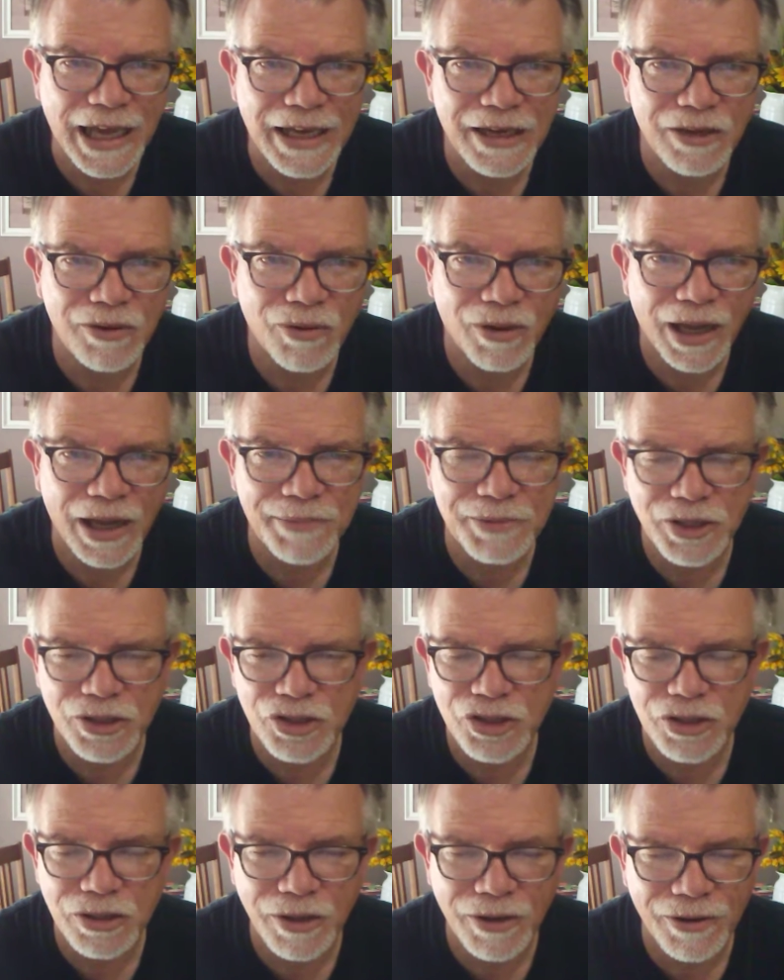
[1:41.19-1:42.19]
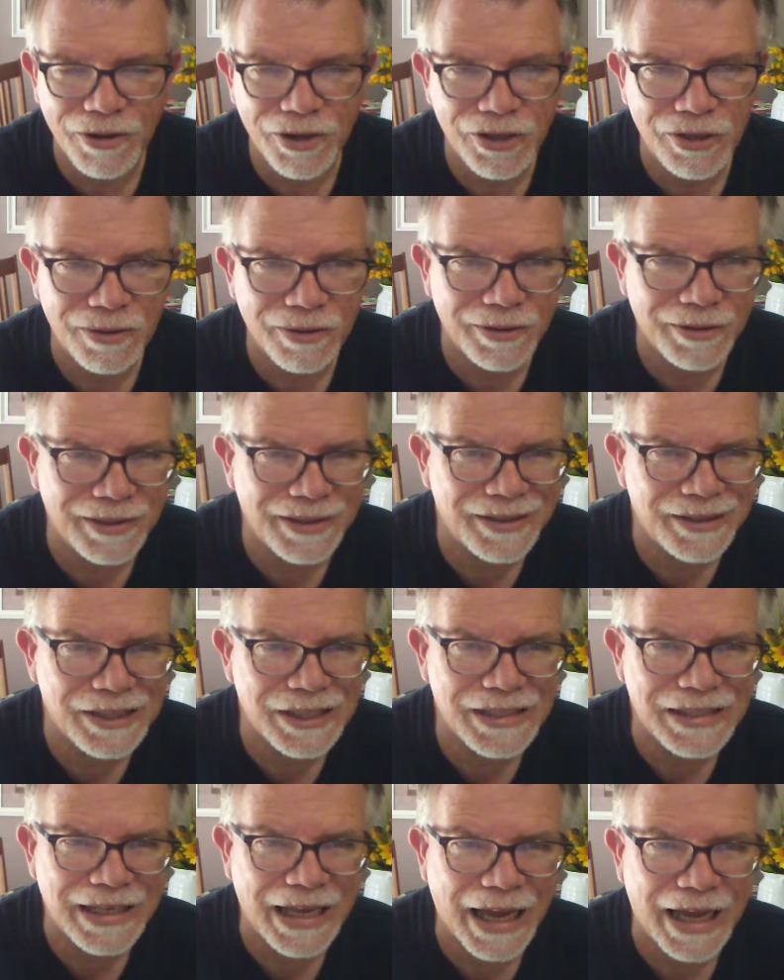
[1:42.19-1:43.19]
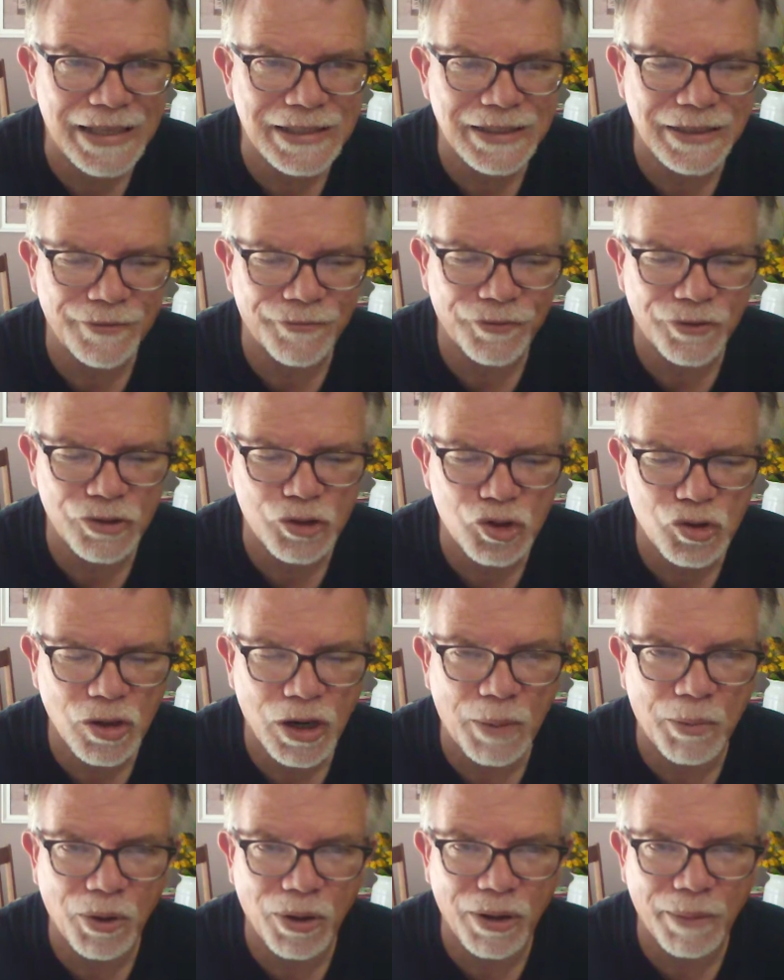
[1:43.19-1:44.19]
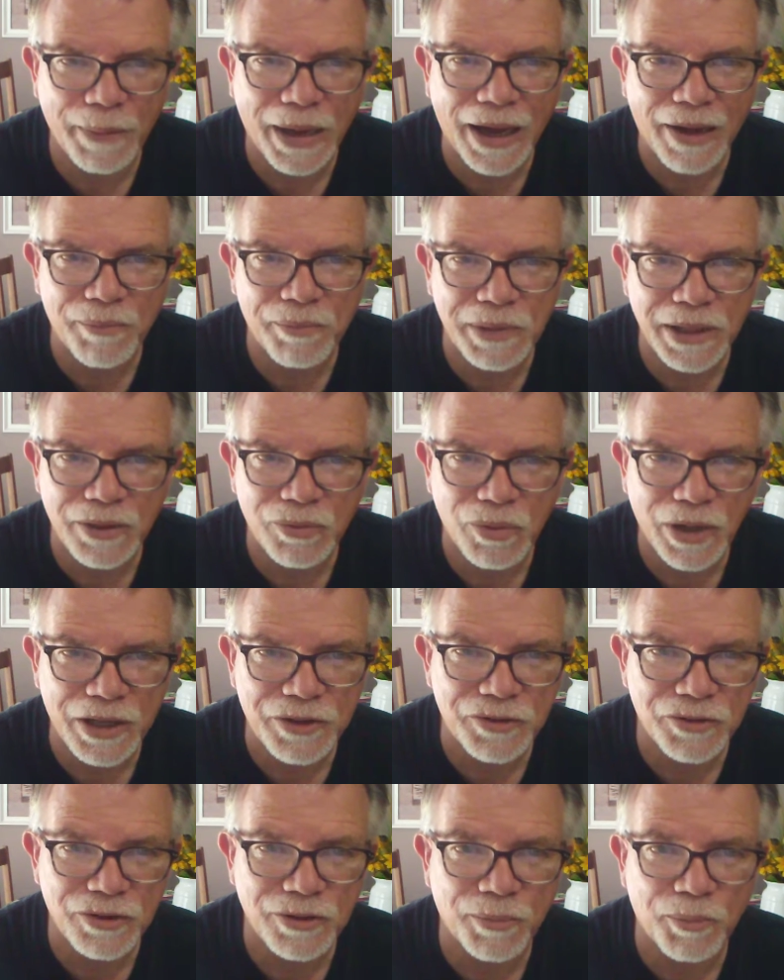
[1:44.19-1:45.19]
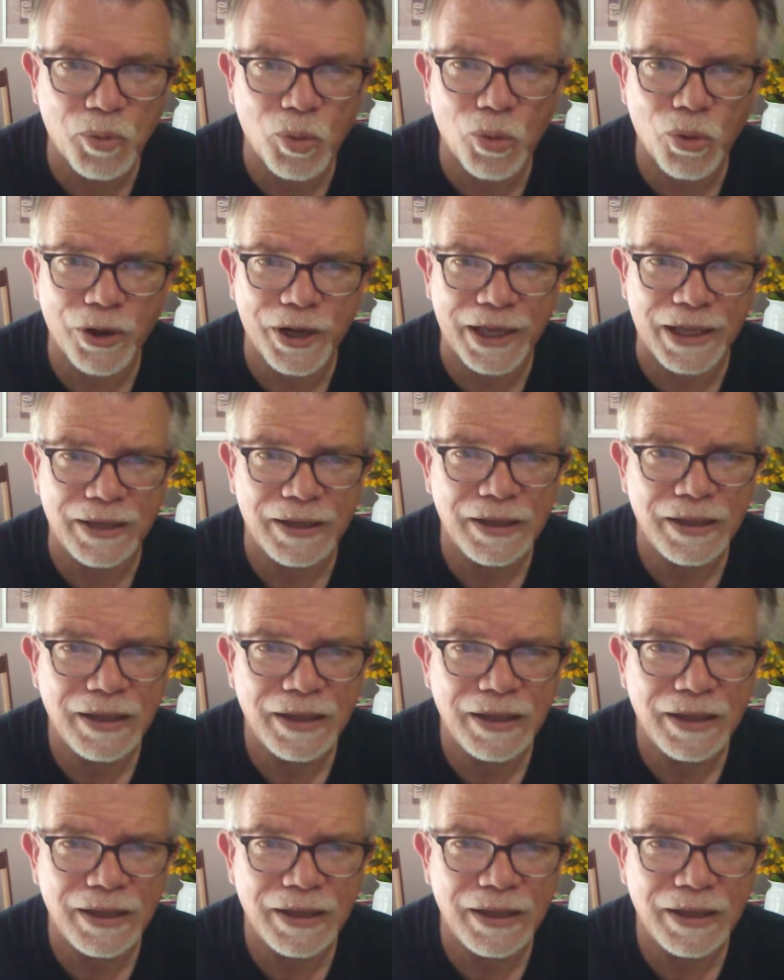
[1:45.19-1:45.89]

80 grams of sugar, you're just asking for trouble about midway through the morning.